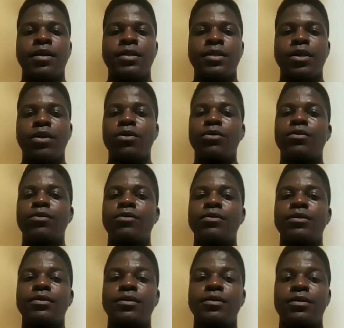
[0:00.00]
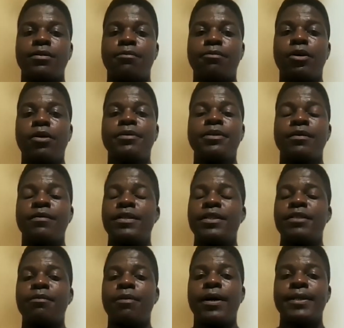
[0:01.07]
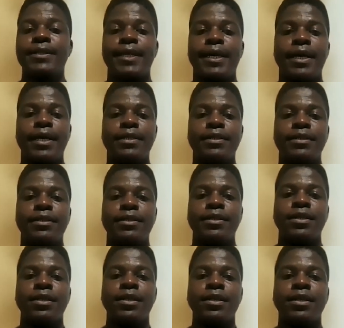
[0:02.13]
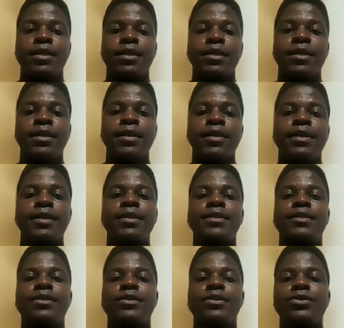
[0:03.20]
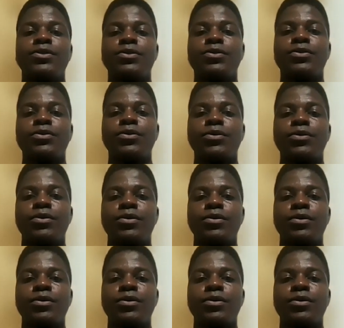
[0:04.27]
Now, the purpose of this podcast is to